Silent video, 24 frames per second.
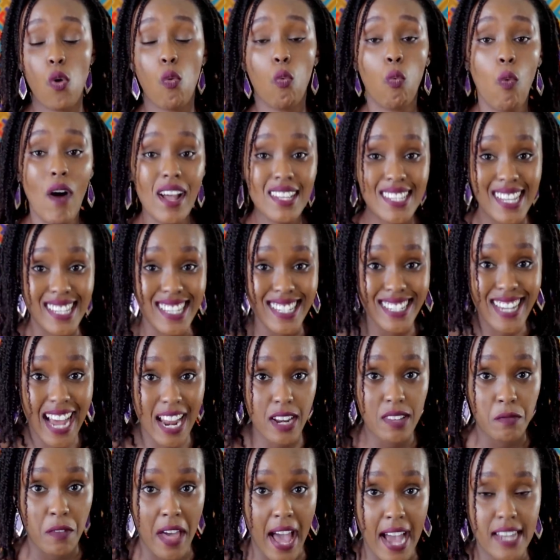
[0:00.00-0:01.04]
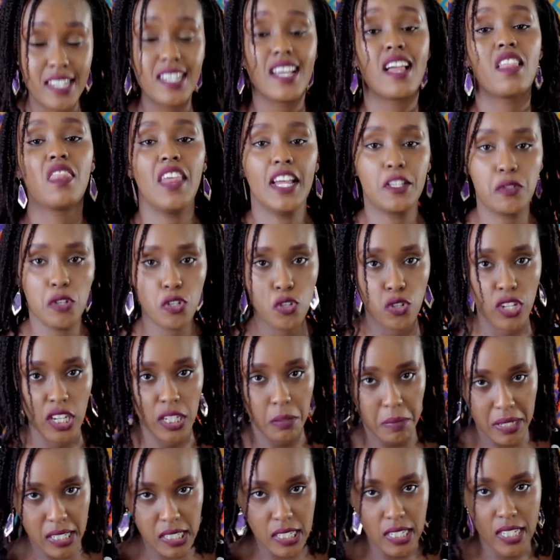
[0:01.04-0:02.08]
Once it's done that's when you can
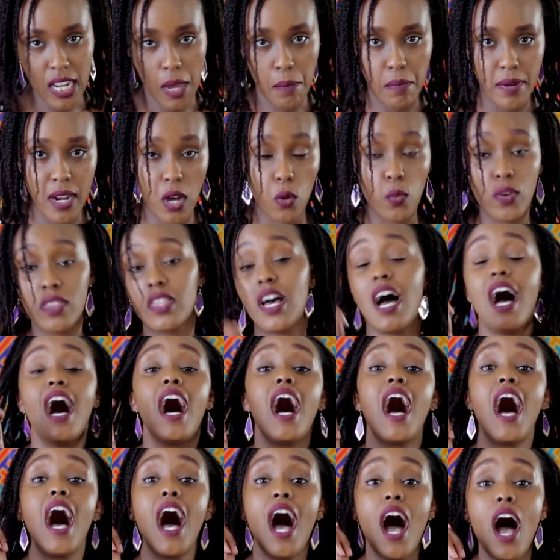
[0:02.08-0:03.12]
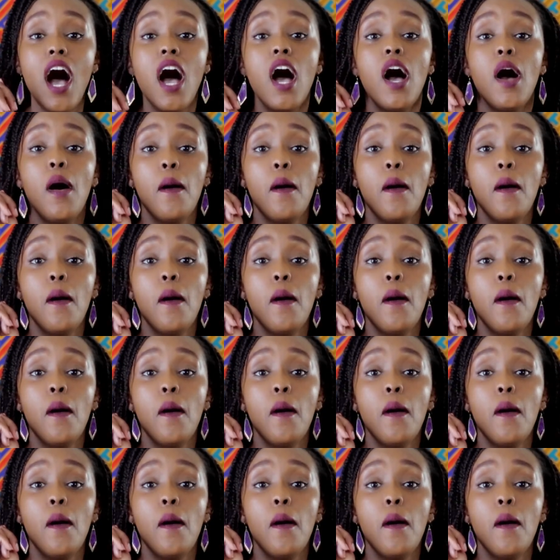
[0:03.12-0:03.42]
mix it up now with a